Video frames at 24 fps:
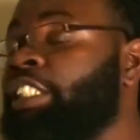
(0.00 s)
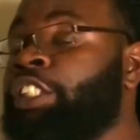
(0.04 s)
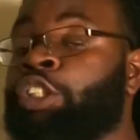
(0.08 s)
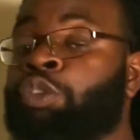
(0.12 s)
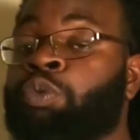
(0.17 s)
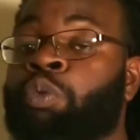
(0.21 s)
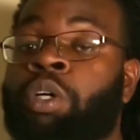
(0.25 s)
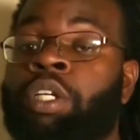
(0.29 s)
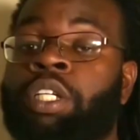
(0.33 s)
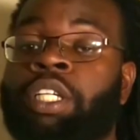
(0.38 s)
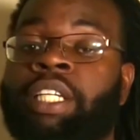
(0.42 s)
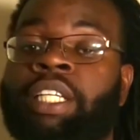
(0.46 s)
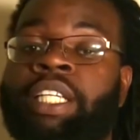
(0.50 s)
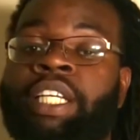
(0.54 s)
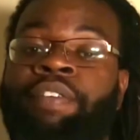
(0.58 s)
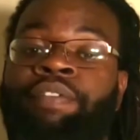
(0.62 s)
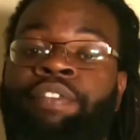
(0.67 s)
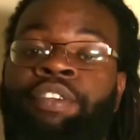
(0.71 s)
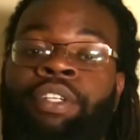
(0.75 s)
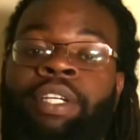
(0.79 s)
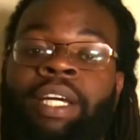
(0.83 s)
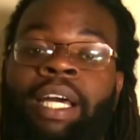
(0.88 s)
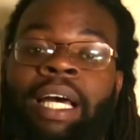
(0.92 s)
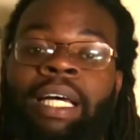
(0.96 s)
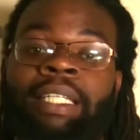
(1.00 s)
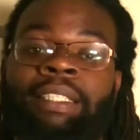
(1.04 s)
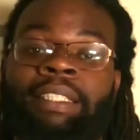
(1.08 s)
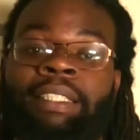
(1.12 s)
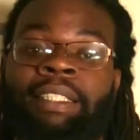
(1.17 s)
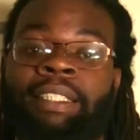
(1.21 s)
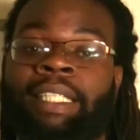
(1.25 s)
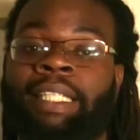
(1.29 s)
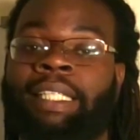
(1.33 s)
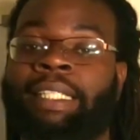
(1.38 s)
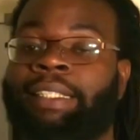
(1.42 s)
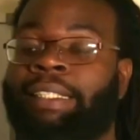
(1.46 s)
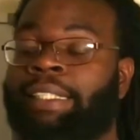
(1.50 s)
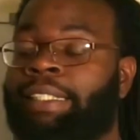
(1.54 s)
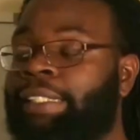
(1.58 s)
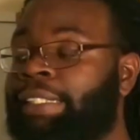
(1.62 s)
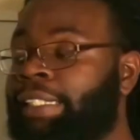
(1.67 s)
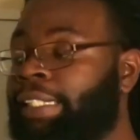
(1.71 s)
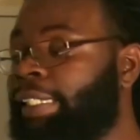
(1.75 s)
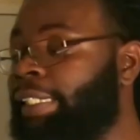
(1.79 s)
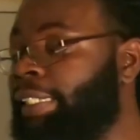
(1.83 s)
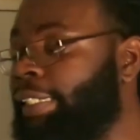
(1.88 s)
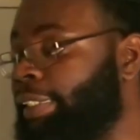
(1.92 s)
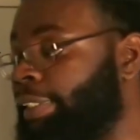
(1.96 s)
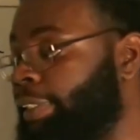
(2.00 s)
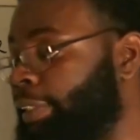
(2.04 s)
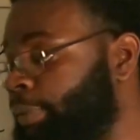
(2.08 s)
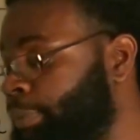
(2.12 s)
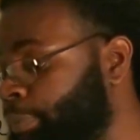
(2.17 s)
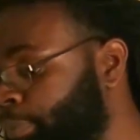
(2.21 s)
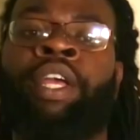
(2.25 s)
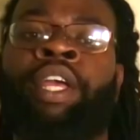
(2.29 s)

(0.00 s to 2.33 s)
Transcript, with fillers: I just want to give you guys a chance to see this.